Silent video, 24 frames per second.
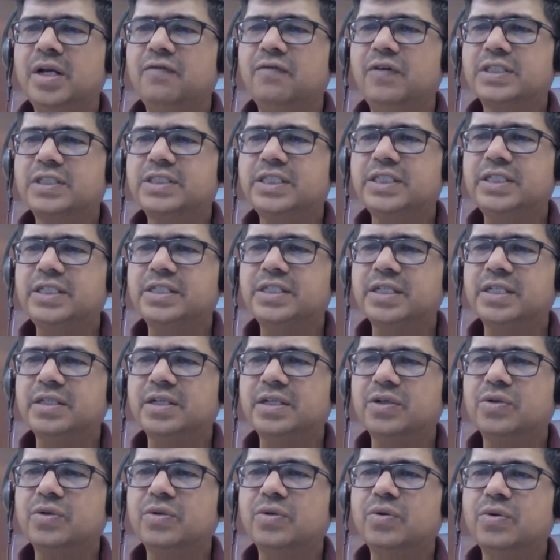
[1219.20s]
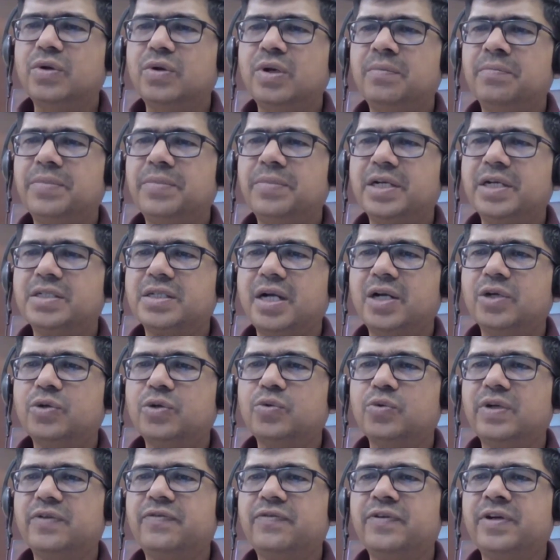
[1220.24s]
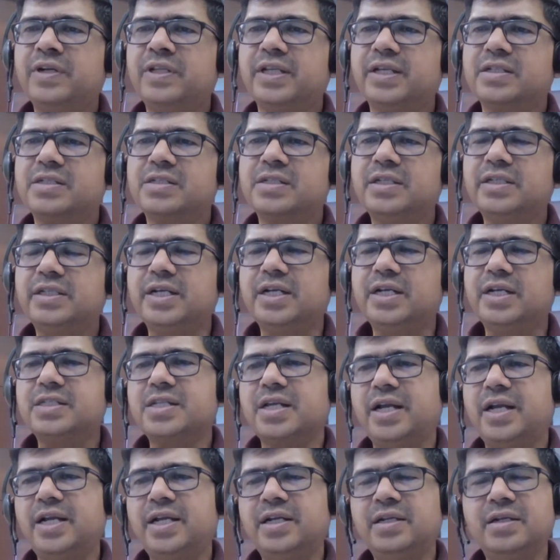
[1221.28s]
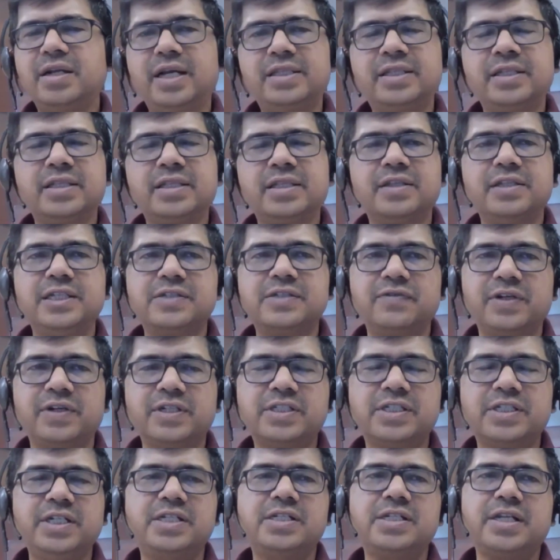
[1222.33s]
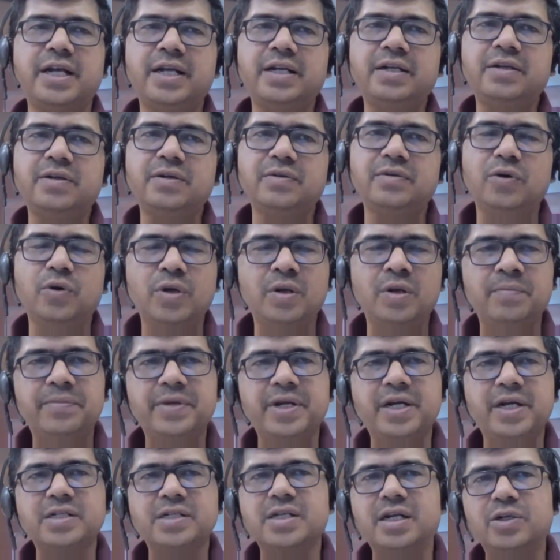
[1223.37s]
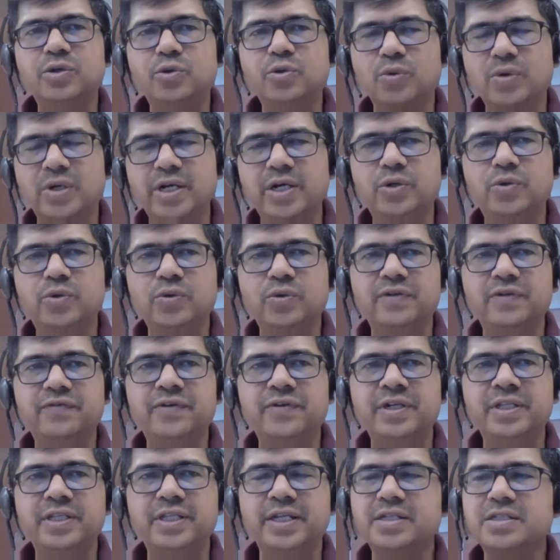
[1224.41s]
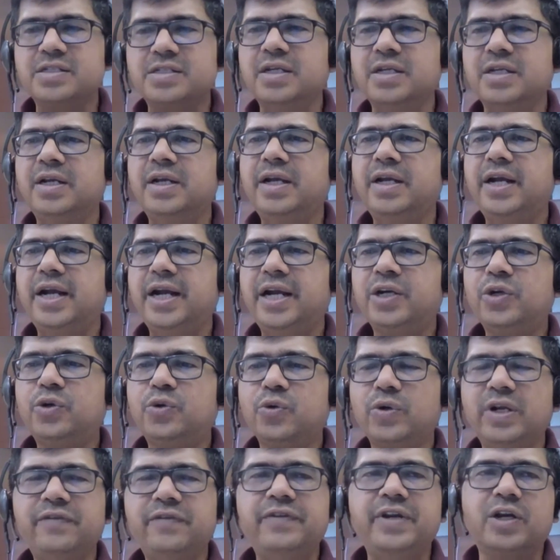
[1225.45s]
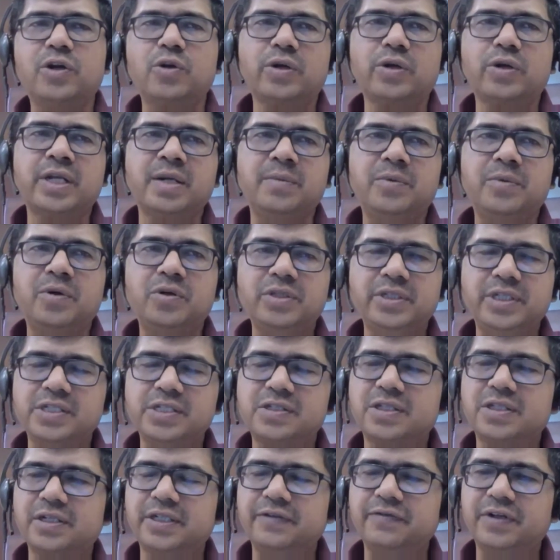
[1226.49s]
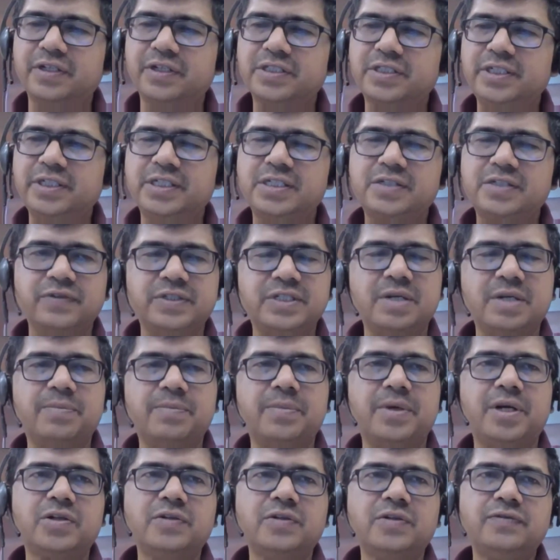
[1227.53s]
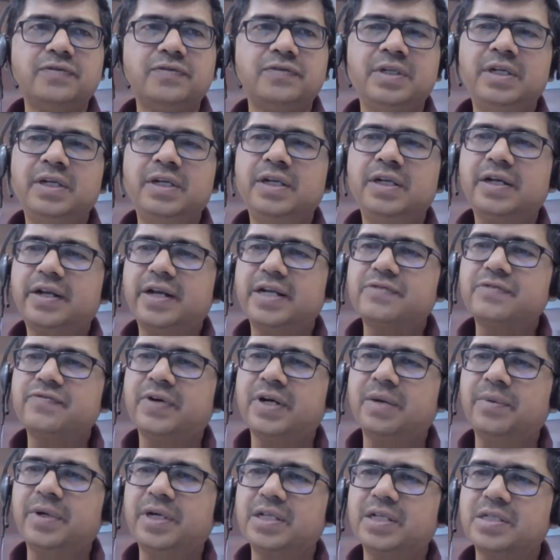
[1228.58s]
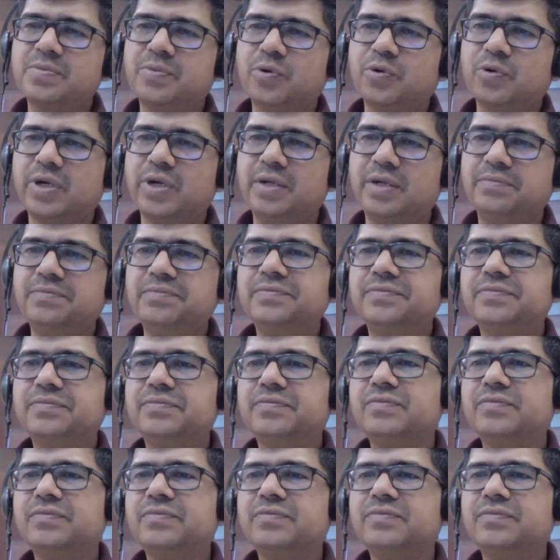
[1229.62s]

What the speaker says: worksheets and the Olympiads are two different things. Yes, I think these worksheets and Olympiads are totally two different things. And today we are talking about these 30 worksheets, which are part of CREST Fundamentals program.